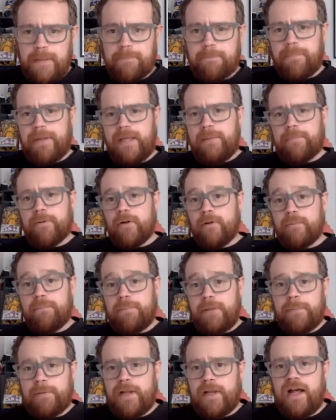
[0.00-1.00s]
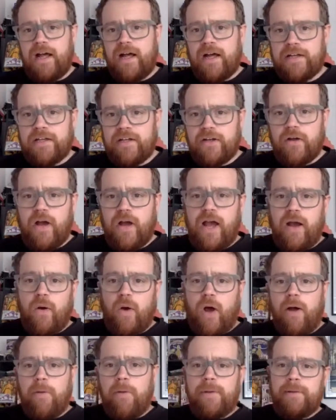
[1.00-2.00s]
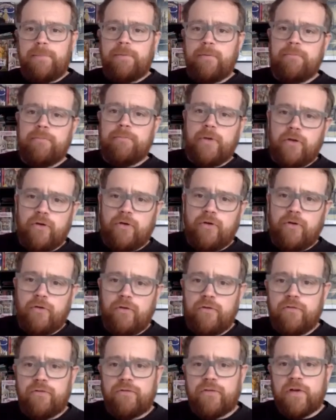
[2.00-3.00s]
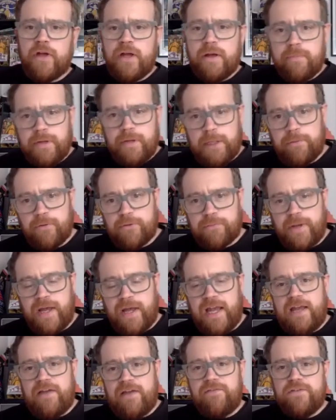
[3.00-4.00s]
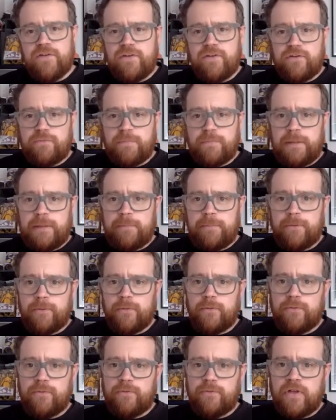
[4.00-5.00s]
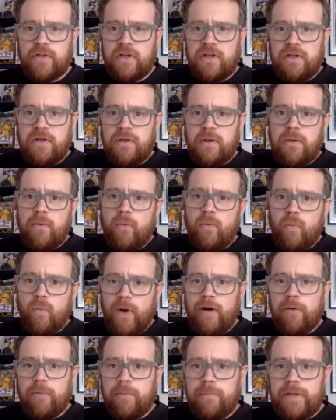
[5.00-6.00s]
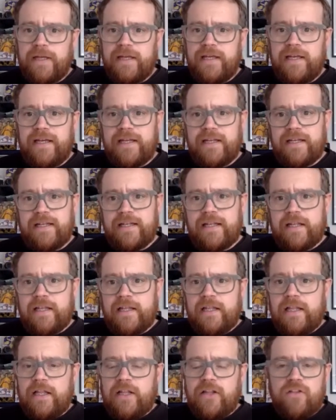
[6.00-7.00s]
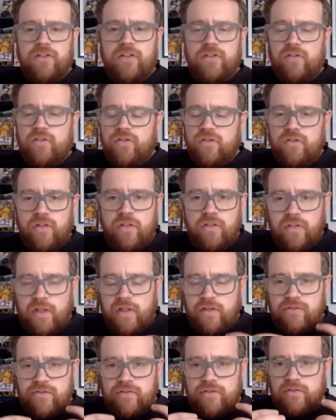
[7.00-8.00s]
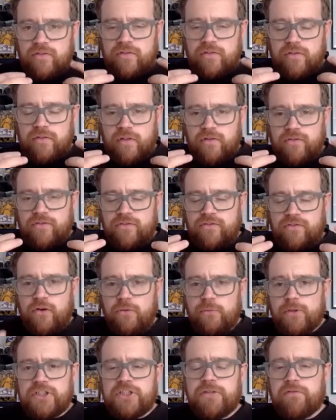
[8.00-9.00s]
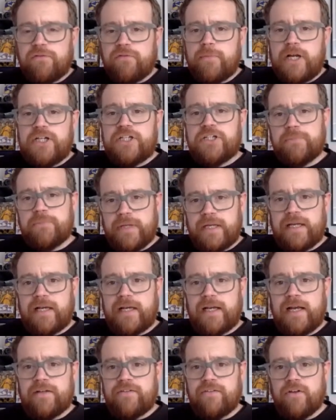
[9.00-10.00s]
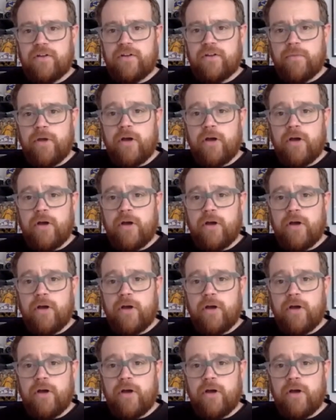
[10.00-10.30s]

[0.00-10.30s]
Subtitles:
People are, how people move, people's behaviours, people's well-being. There's so much information being collected at the